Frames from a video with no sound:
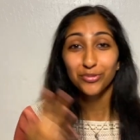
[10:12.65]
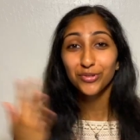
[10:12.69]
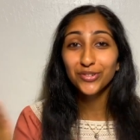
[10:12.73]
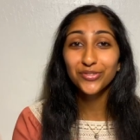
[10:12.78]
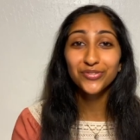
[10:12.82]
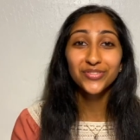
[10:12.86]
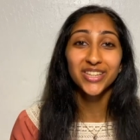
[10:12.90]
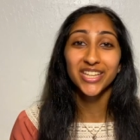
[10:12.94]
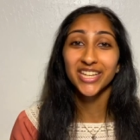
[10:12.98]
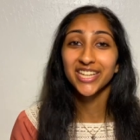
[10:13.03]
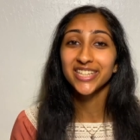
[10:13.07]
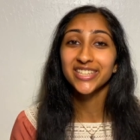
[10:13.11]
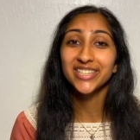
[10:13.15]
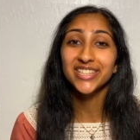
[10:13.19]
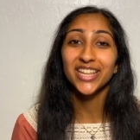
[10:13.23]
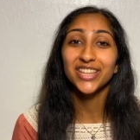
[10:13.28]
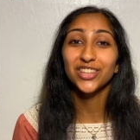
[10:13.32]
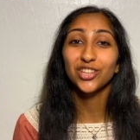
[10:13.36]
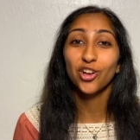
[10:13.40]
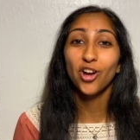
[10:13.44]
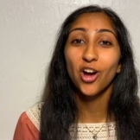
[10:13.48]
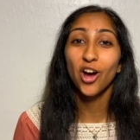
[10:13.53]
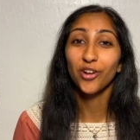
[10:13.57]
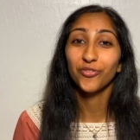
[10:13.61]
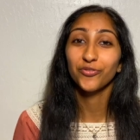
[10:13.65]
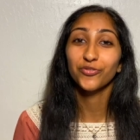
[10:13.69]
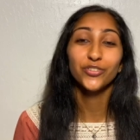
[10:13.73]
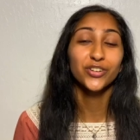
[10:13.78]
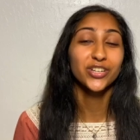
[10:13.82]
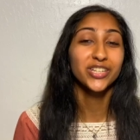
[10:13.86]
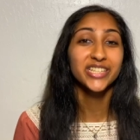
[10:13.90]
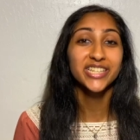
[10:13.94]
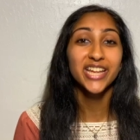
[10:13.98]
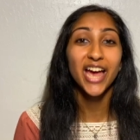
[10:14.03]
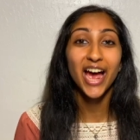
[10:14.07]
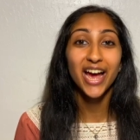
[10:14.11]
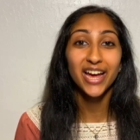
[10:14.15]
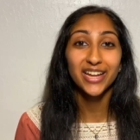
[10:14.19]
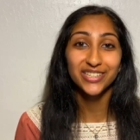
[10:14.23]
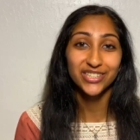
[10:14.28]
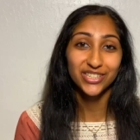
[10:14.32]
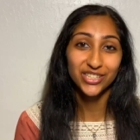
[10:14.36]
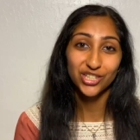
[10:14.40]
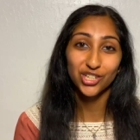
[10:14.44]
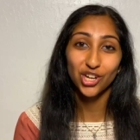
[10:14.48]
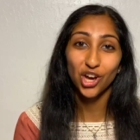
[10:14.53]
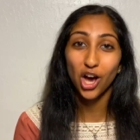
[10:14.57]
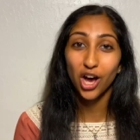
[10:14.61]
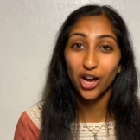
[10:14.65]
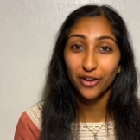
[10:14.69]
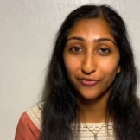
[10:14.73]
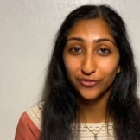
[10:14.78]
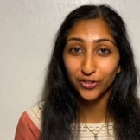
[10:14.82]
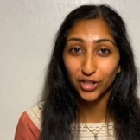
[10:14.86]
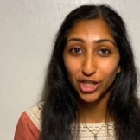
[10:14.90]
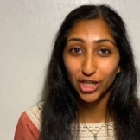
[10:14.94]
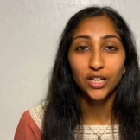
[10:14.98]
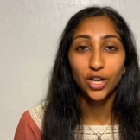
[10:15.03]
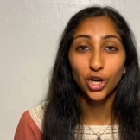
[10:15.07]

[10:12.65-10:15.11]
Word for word: of things that the conference has to offer.